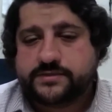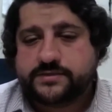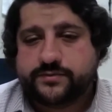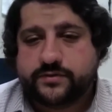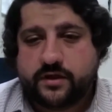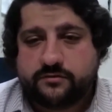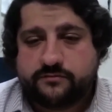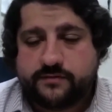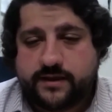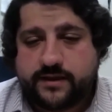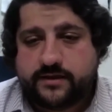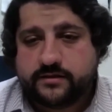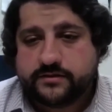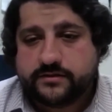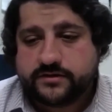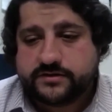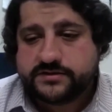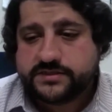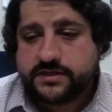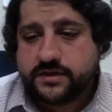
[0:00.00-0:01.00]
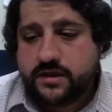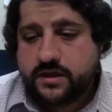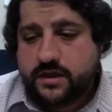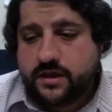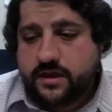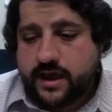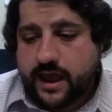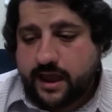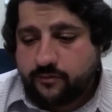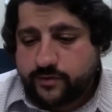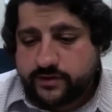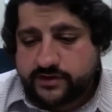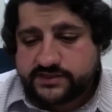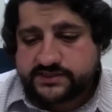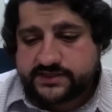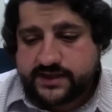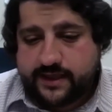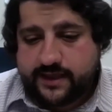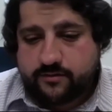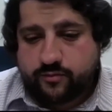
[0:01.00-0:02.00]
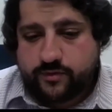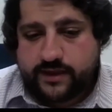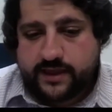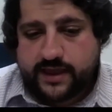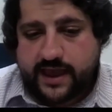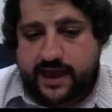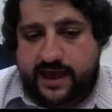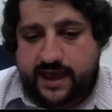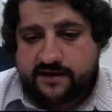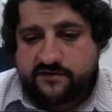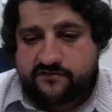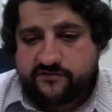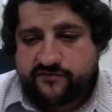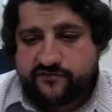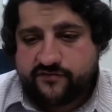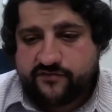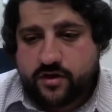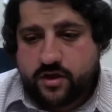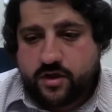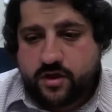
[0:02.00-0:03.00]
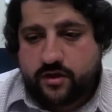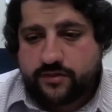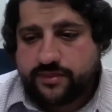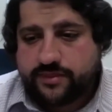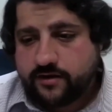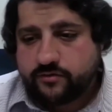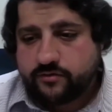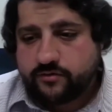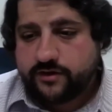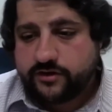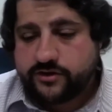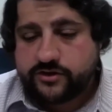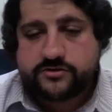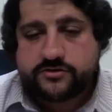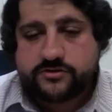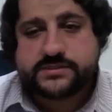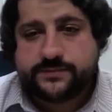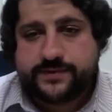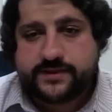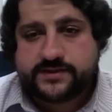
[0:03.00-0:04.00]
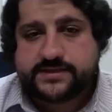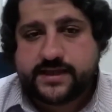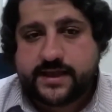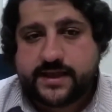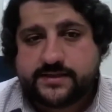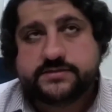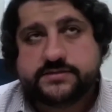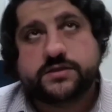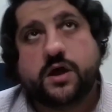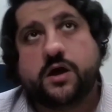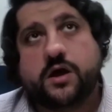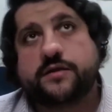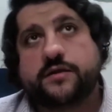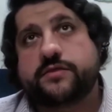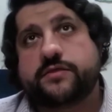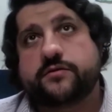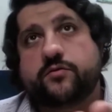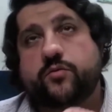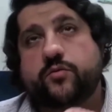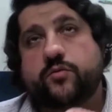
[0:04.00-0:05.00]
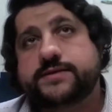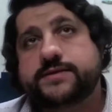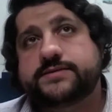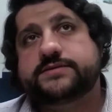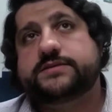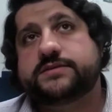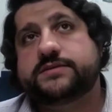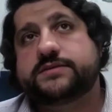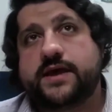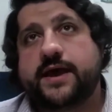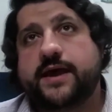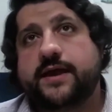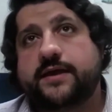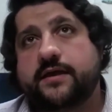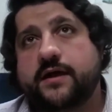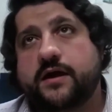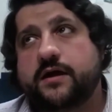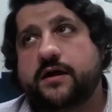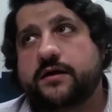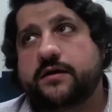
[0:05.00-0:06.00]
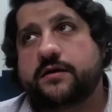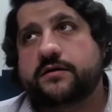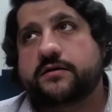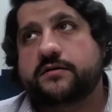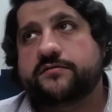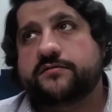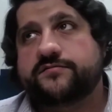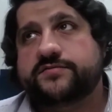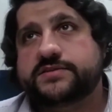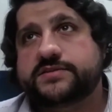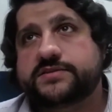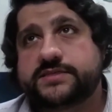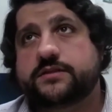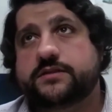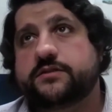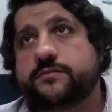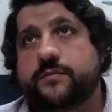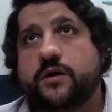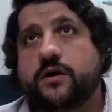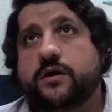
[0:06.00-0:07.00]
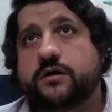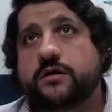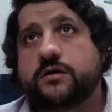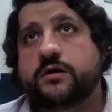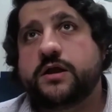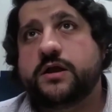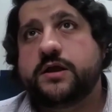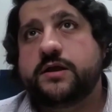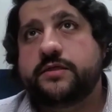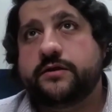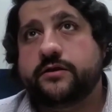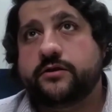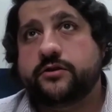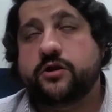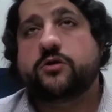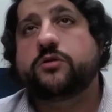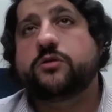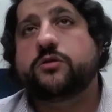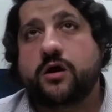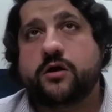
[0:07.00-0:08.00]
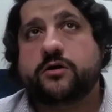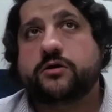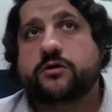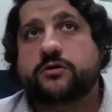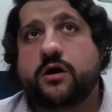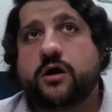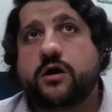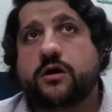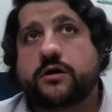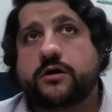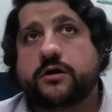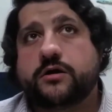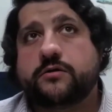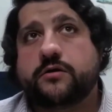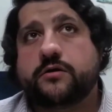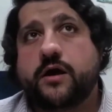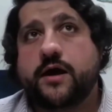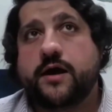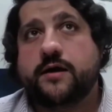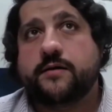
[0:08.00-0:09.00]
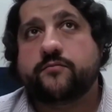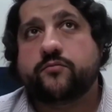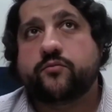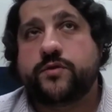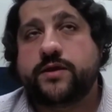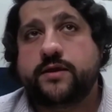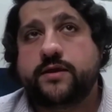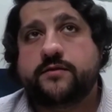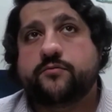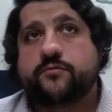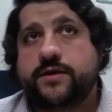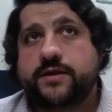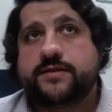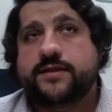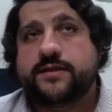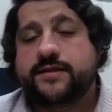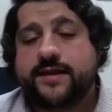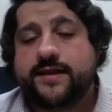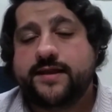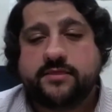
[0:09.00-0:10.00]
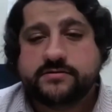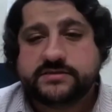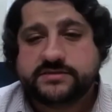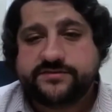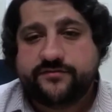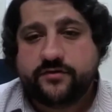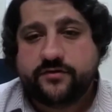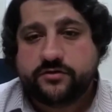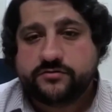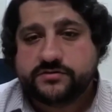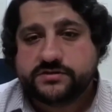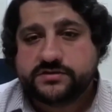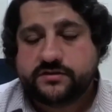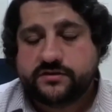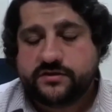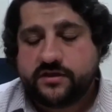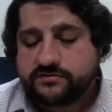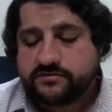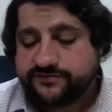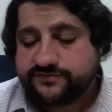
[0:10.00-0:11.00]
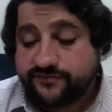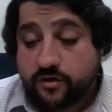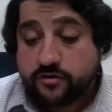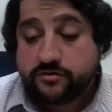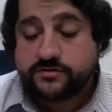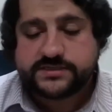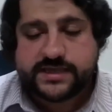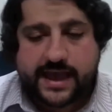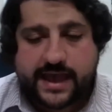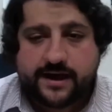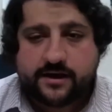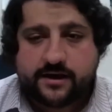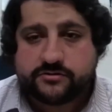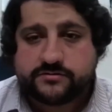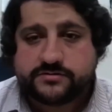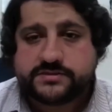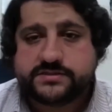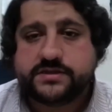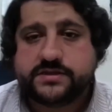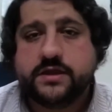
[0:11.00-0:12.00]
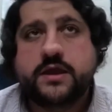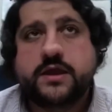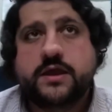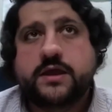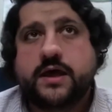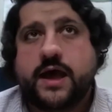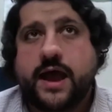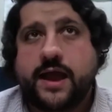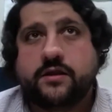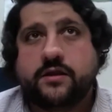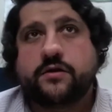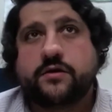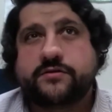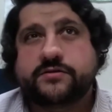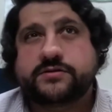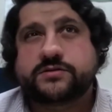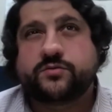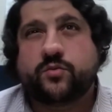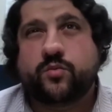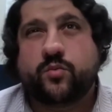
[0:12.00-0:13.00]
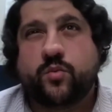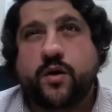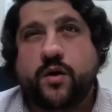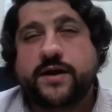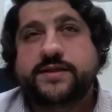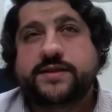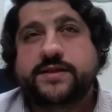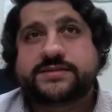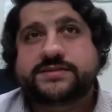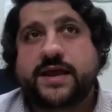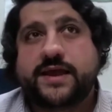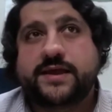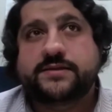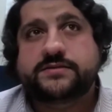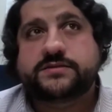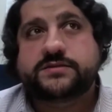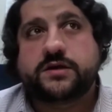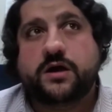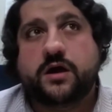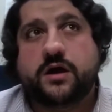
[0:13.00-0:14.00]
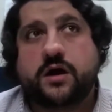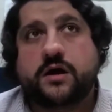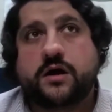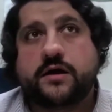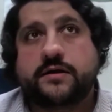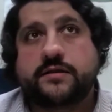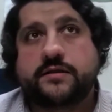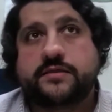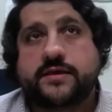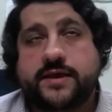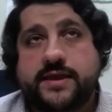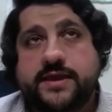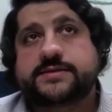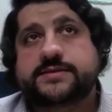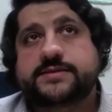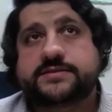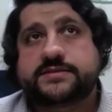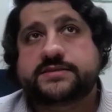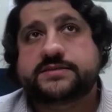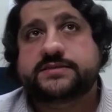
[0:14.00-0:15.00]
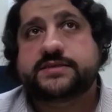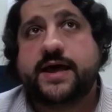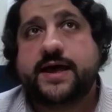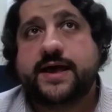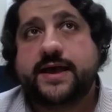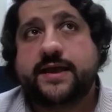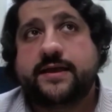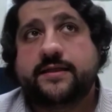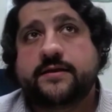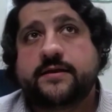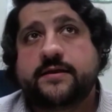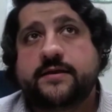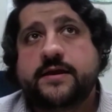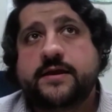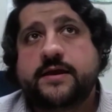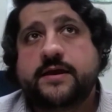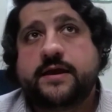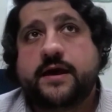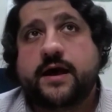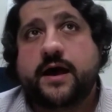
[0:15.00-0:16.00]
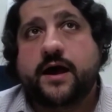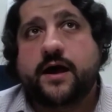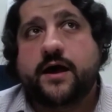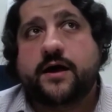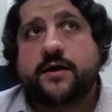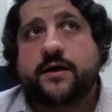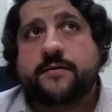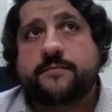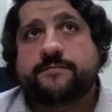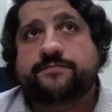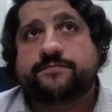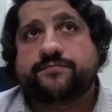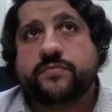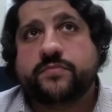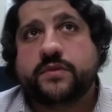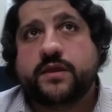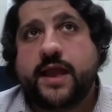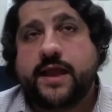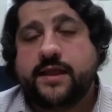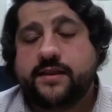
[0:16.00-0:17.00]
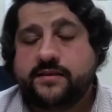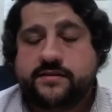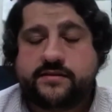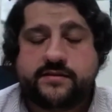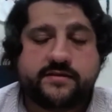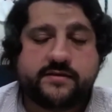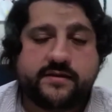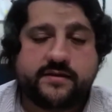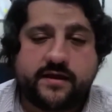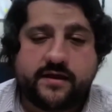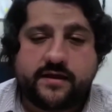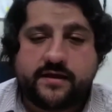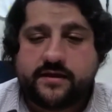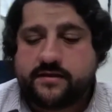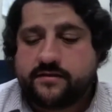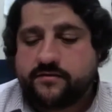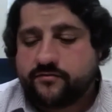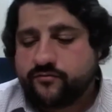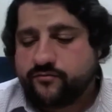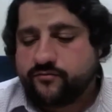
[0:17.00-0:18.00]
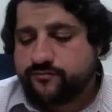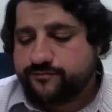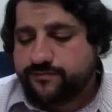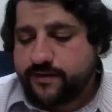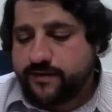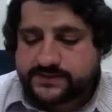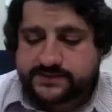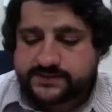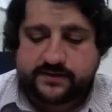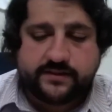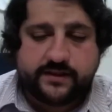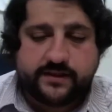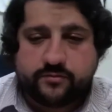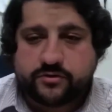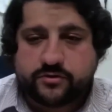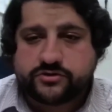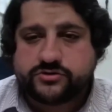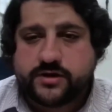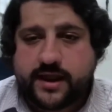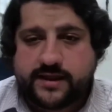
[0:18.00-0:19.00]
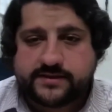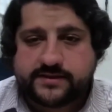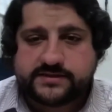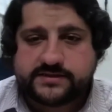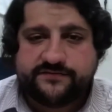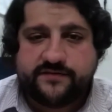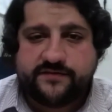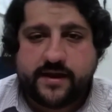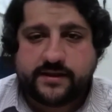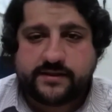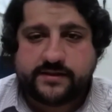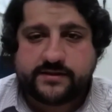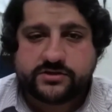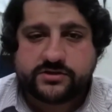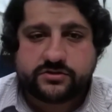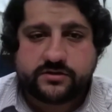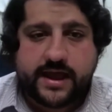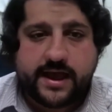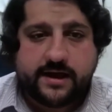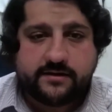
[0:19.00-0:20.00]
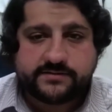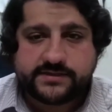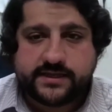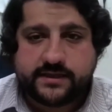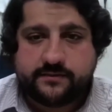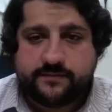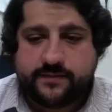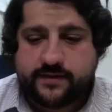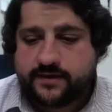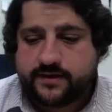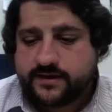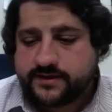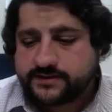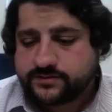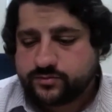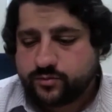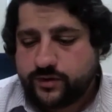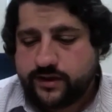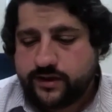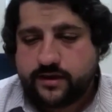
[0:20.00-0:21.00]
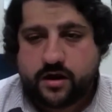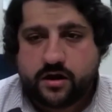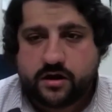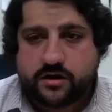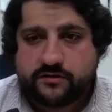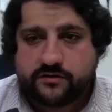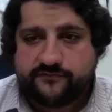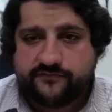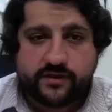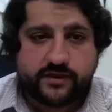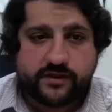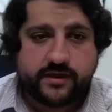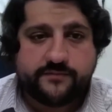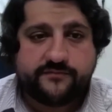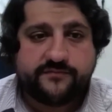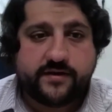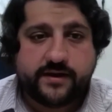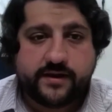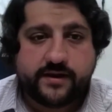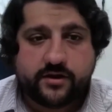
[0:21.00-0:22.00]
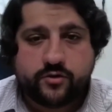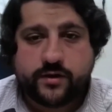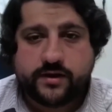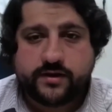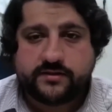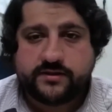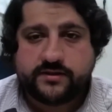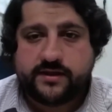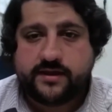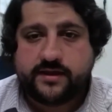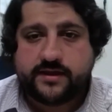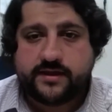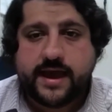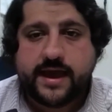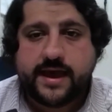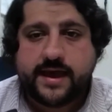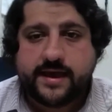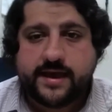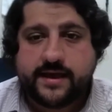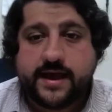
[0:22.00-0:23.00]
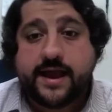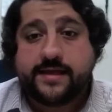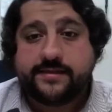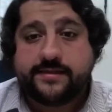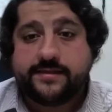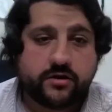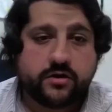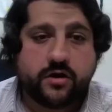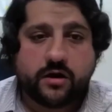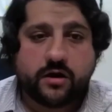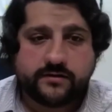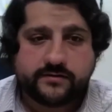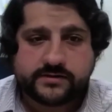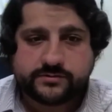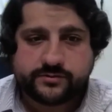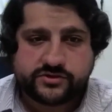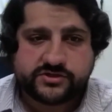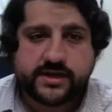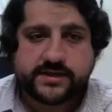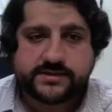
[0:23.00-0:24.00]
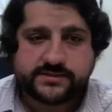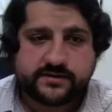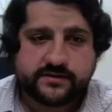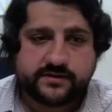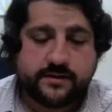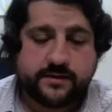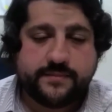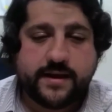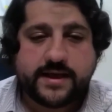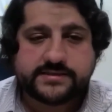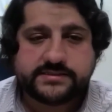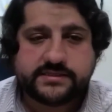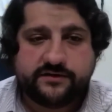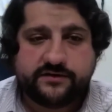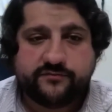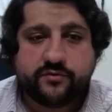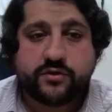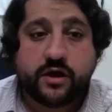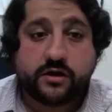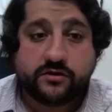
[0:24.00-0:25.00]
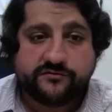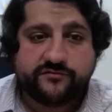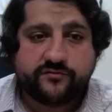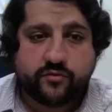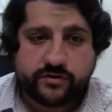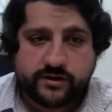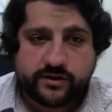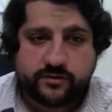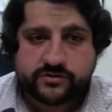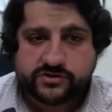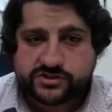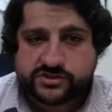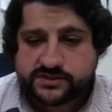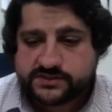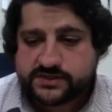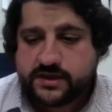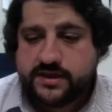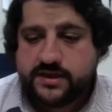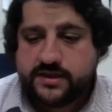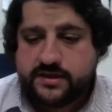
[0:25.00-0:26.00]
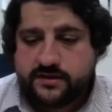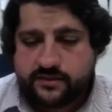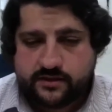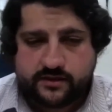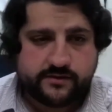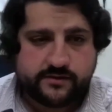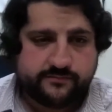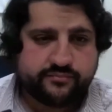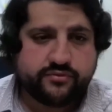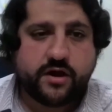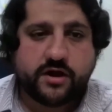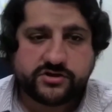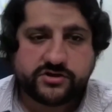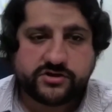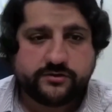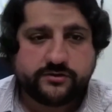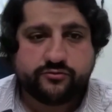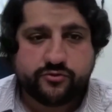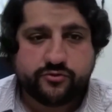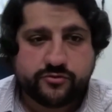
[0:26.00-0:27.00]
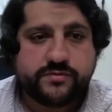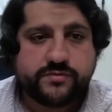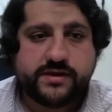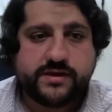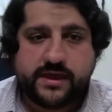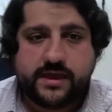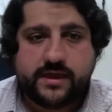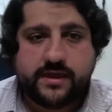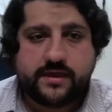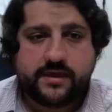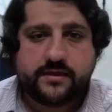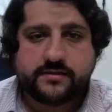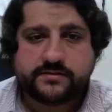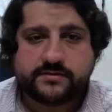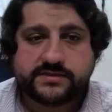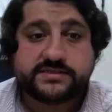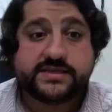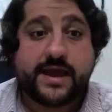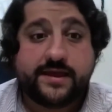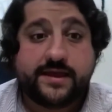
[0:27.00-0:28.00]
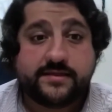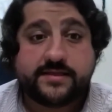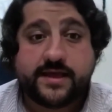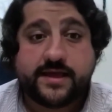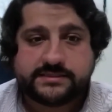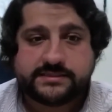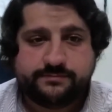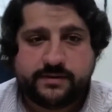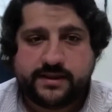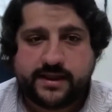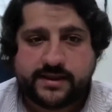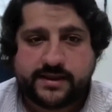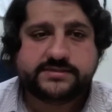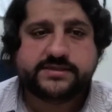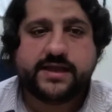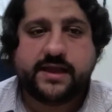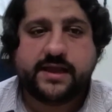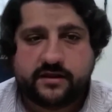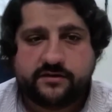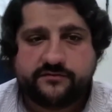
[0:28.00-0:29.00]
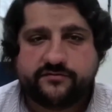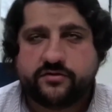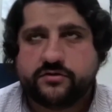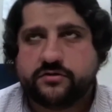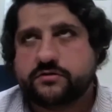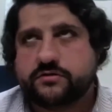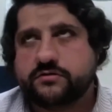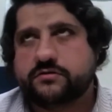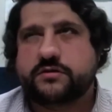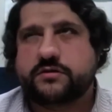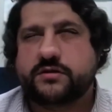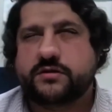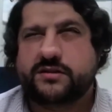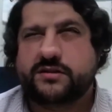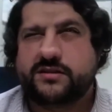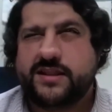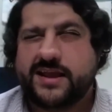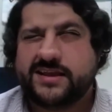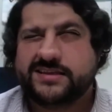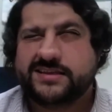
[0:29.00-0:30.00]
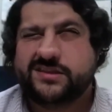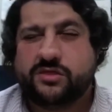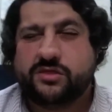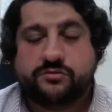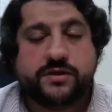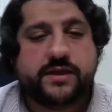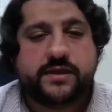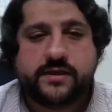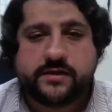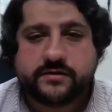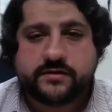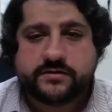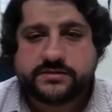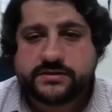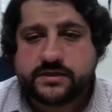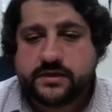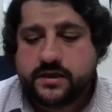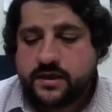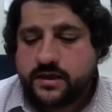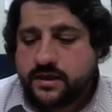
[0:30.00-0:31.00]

base with our regulars. I will say we have there there used to be tents on the west side of Sylmar. There no longer are. Um, we we did get those foes those folks housed. I know there's one tent on the east side, um, and uh, basically we're trying to find additional housing because we are filling up very quickly at Highland Gardens, which has a capacity of 140, which is the project room key site that's been extended for the next three years.